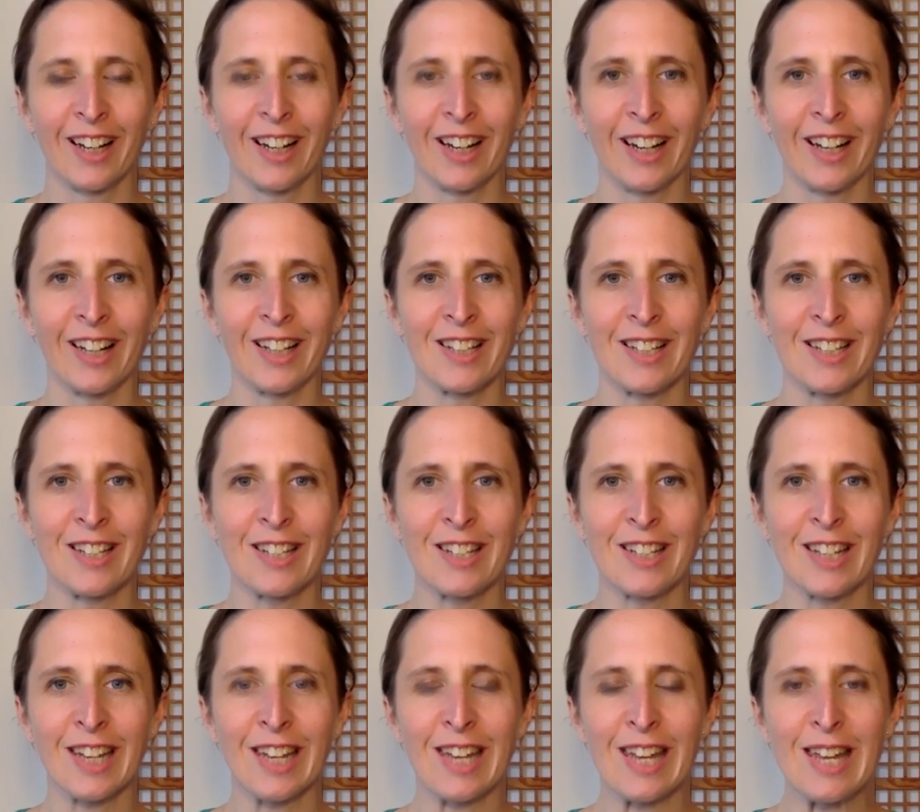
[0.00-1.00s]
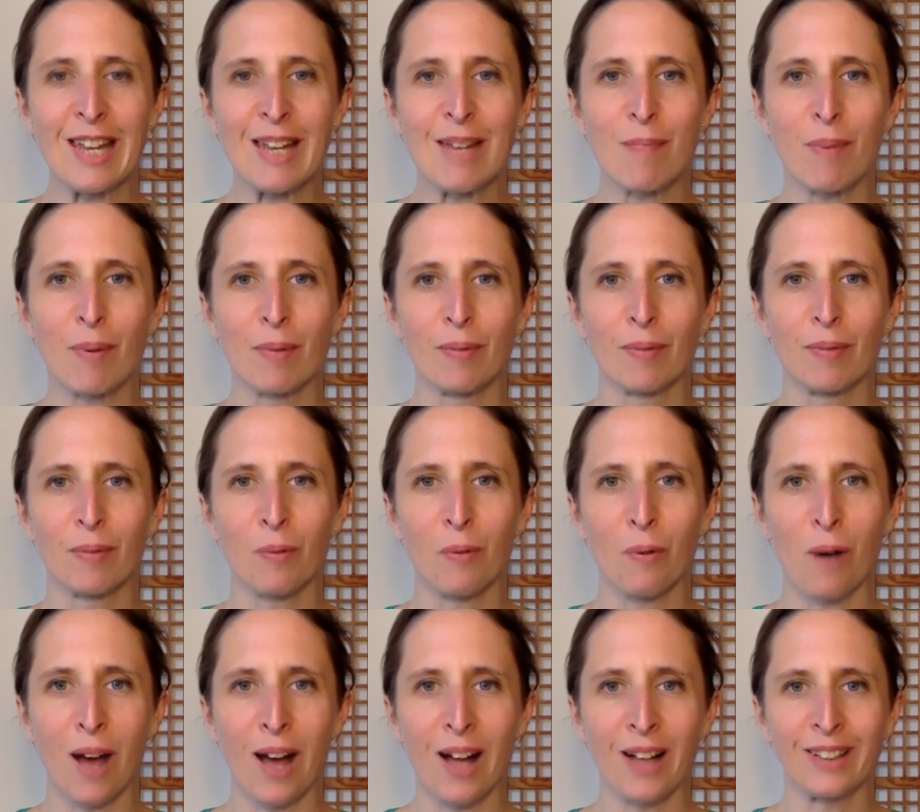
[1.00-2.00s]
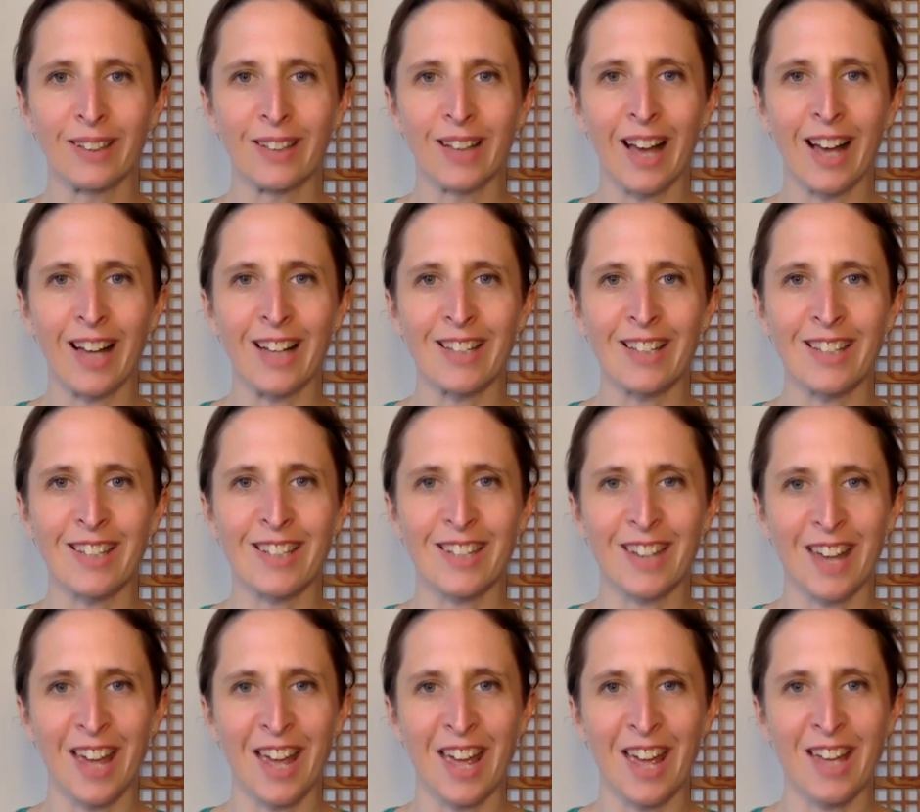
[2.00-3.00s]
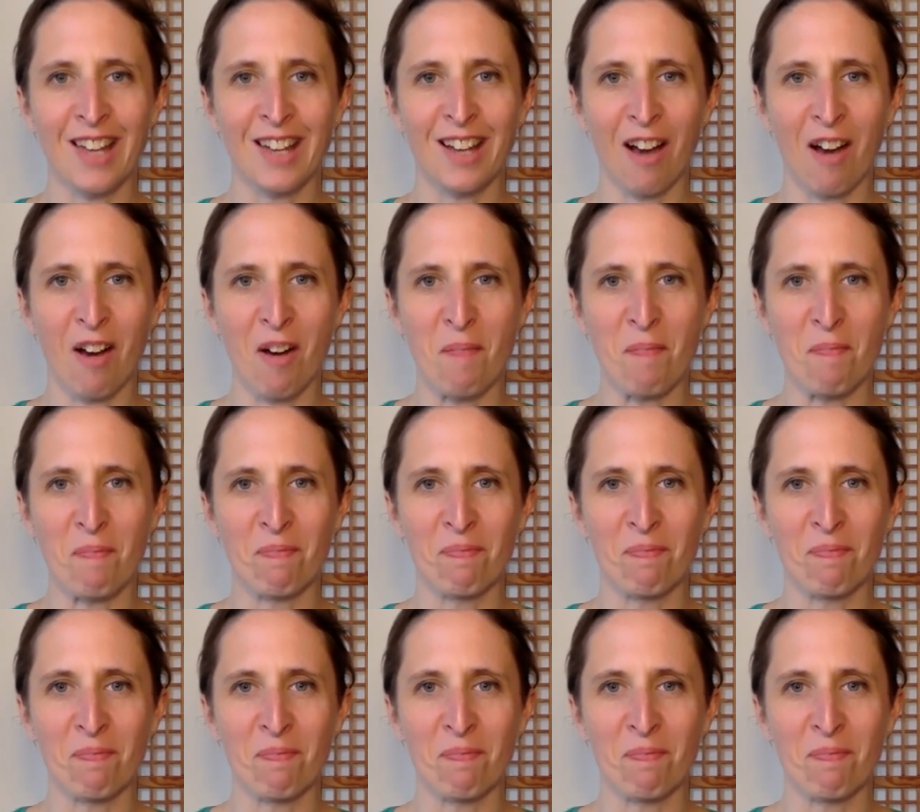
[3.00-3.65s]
And keep well and stay calm.